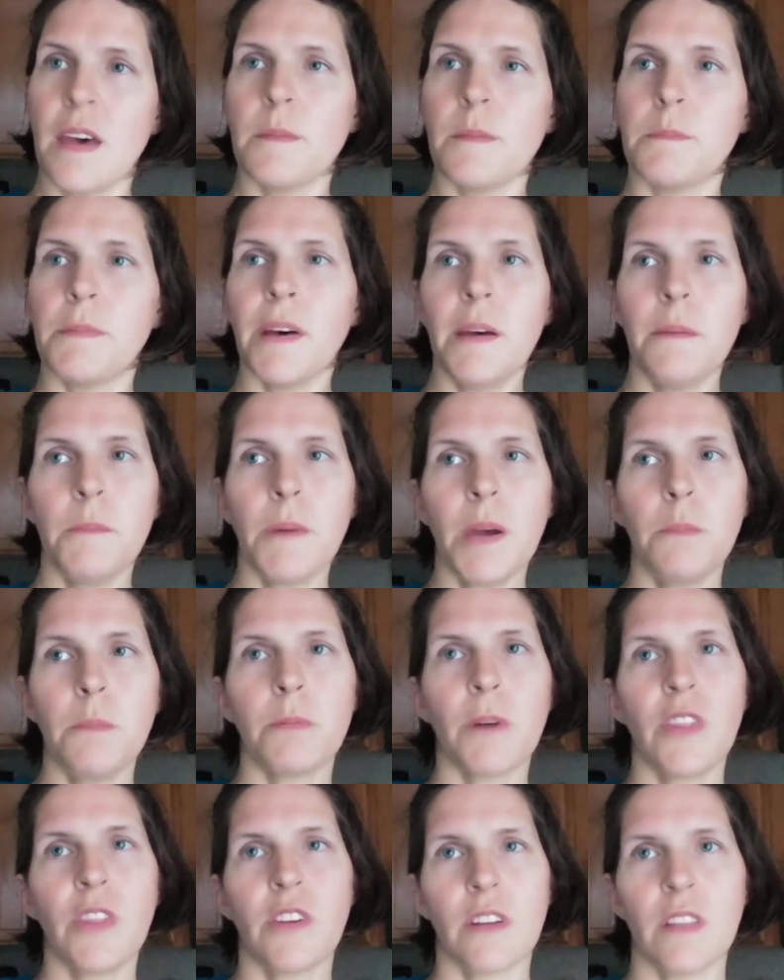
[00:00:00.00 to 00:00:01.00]
But my
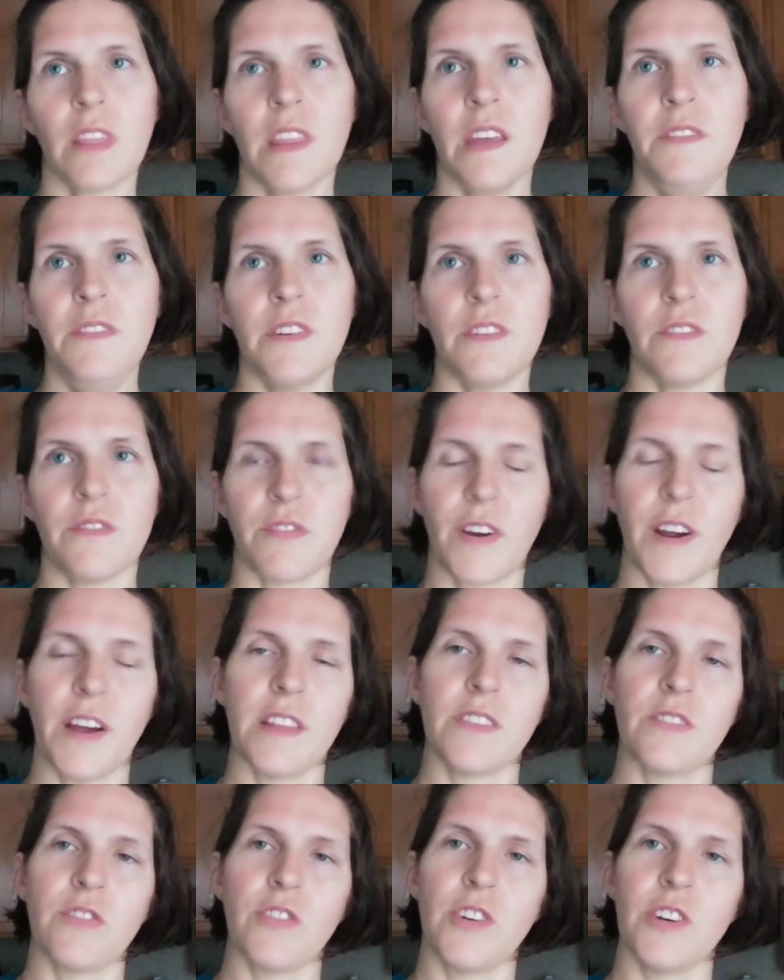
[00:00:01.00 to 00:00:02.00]
brother lived in
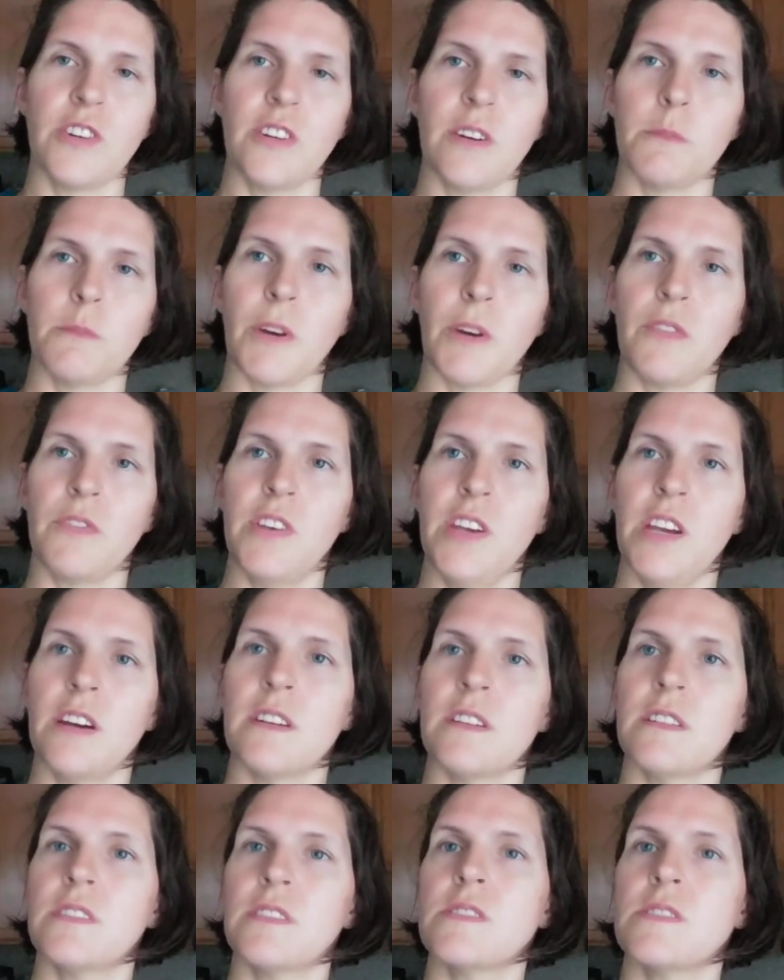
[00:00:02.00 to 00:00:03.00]
France for a number of
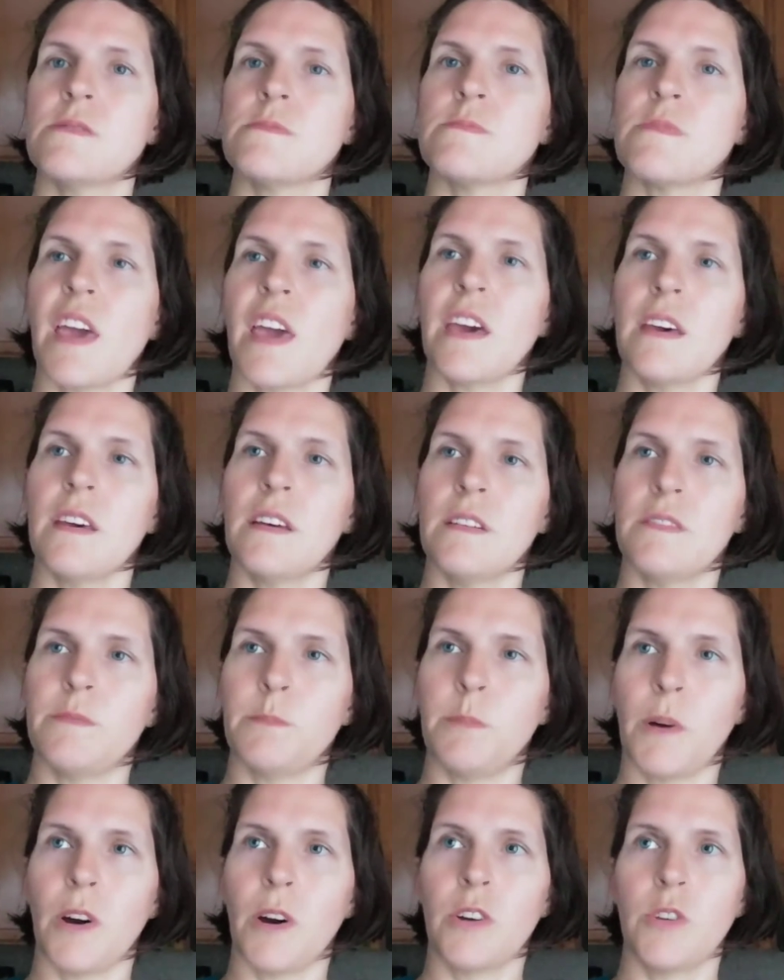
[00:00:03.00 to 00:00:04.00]
years.
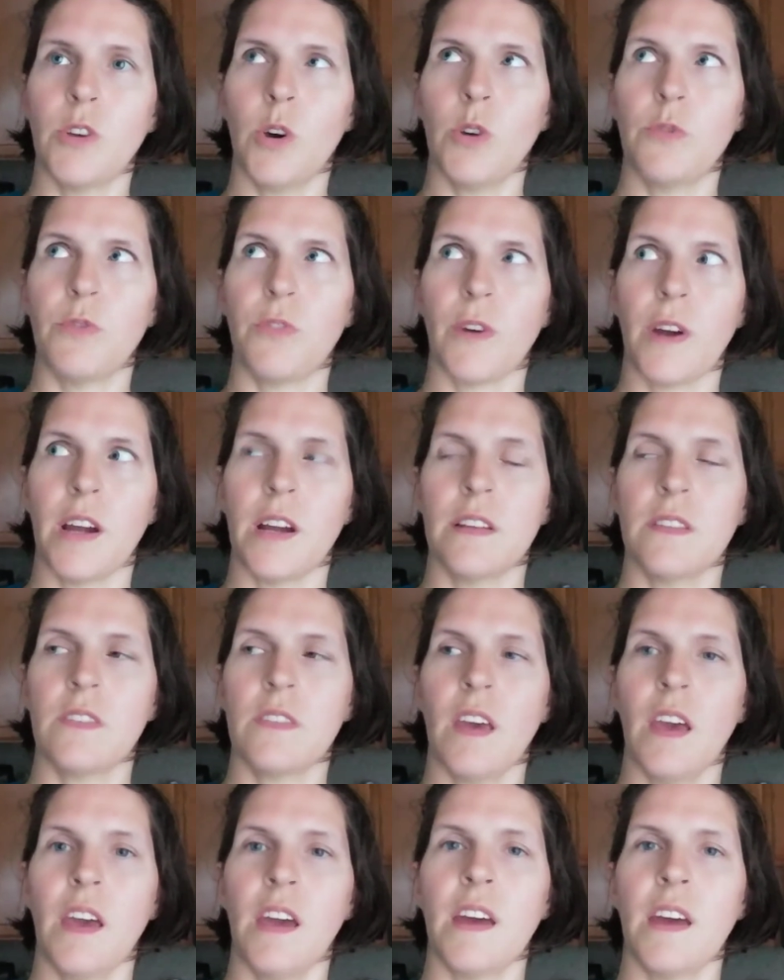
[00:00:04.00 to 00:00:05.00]
Bordeaux,
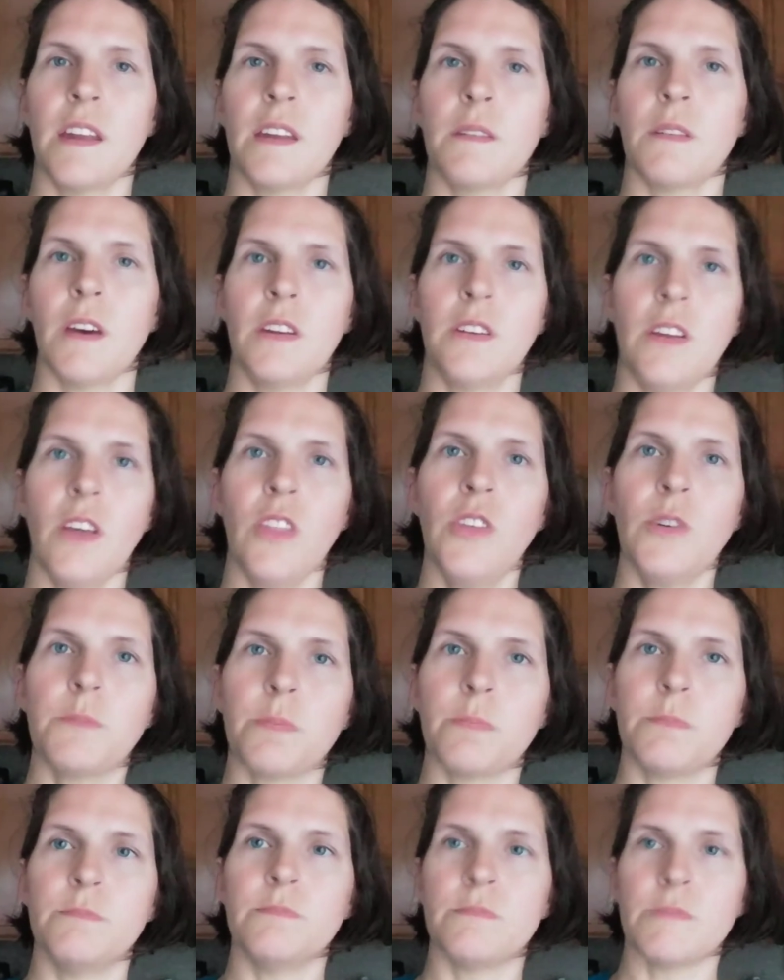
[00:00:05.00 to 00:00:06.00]
France, and
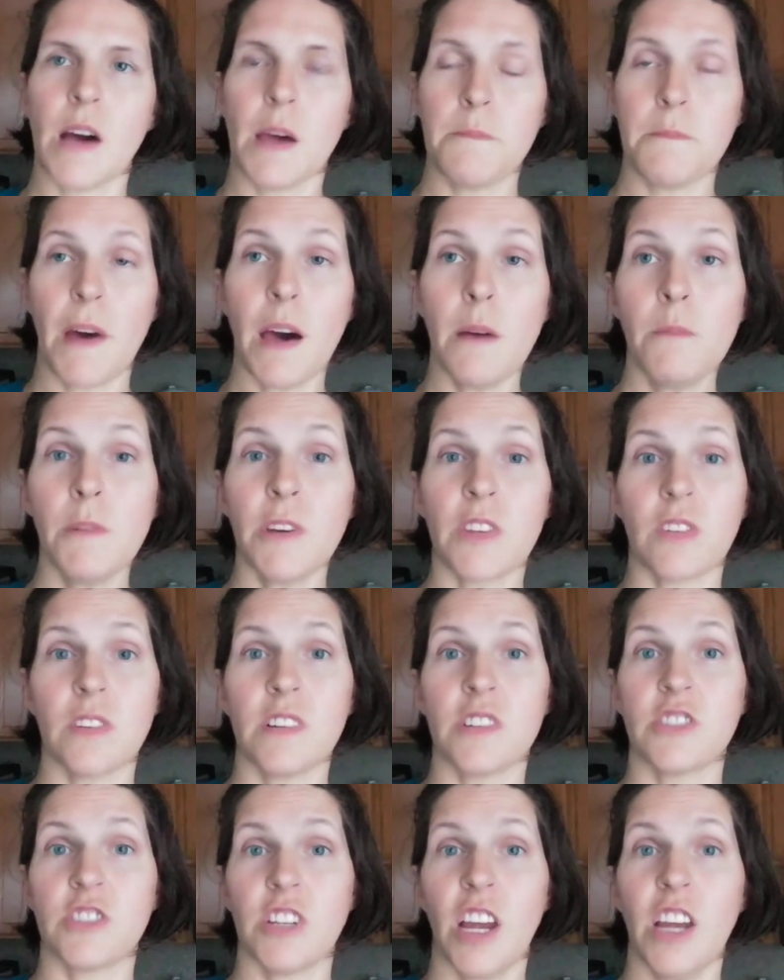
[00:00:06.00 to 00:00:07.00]
my mom was
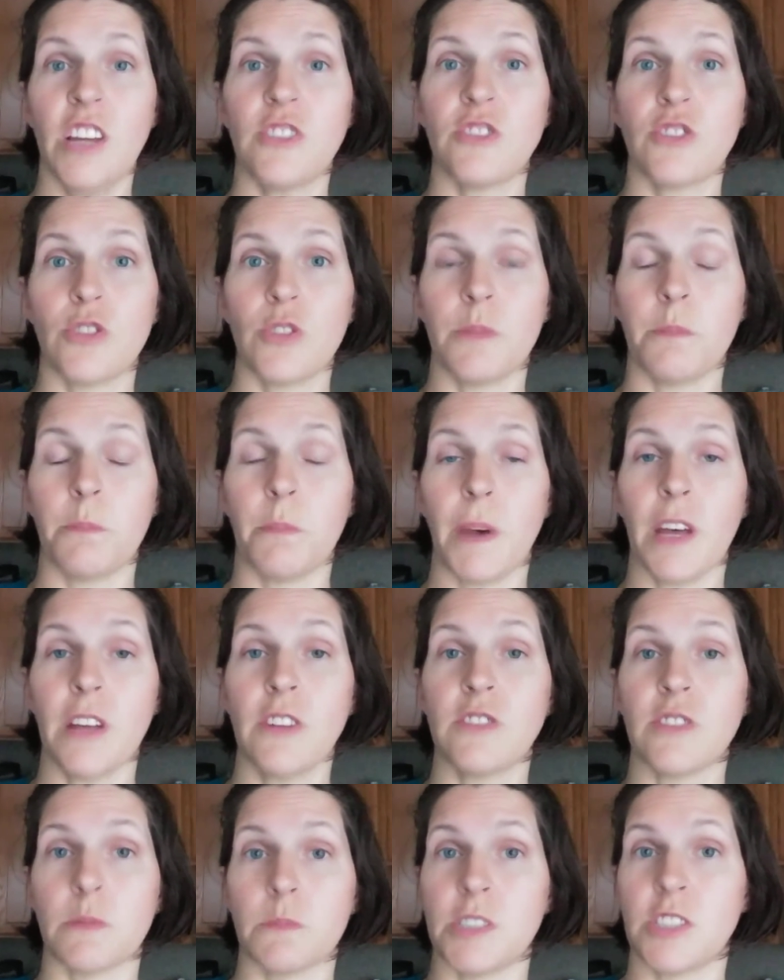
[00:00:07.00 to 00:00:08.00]
an exchange student in
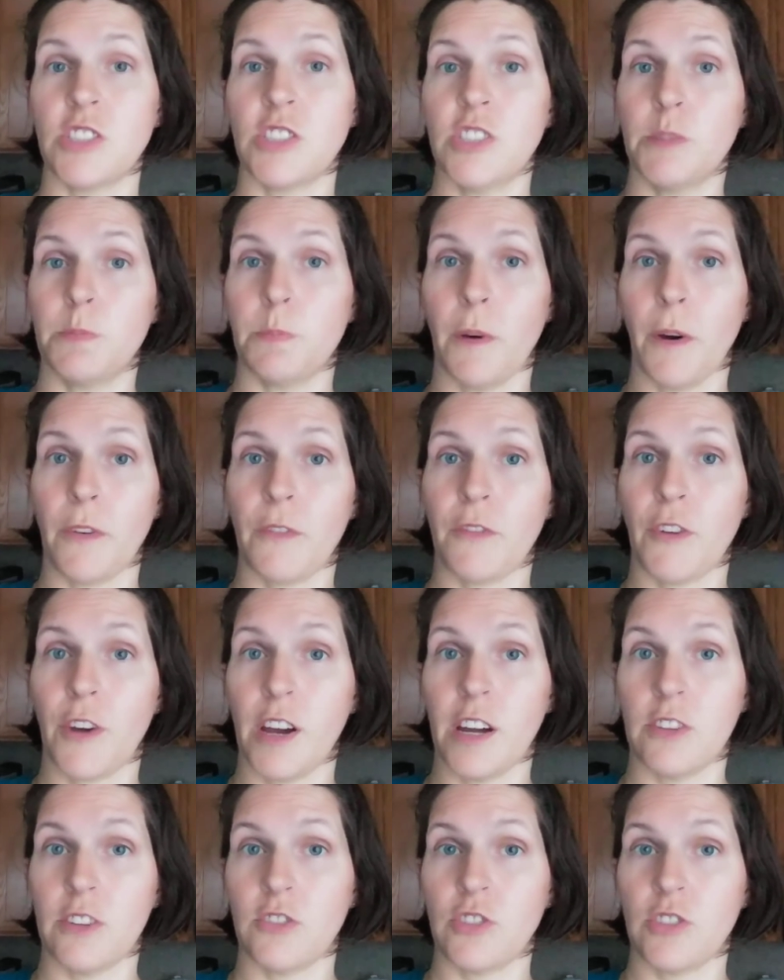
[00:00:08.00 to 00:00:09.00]
Belgium, and she spoke
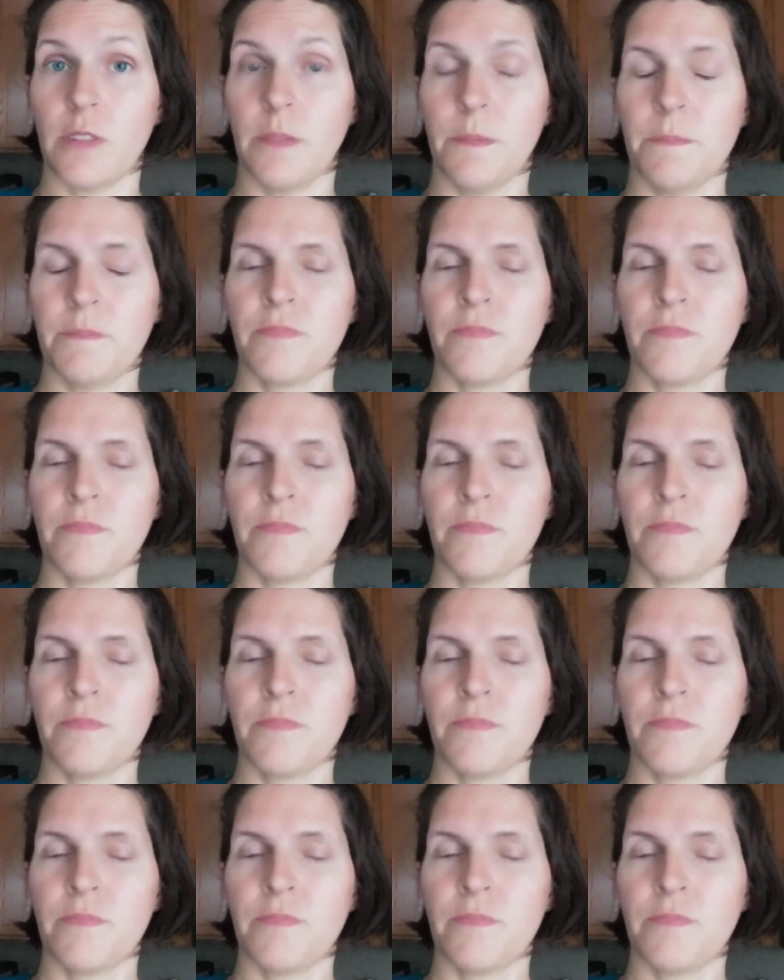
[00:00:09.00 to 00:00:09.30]
French.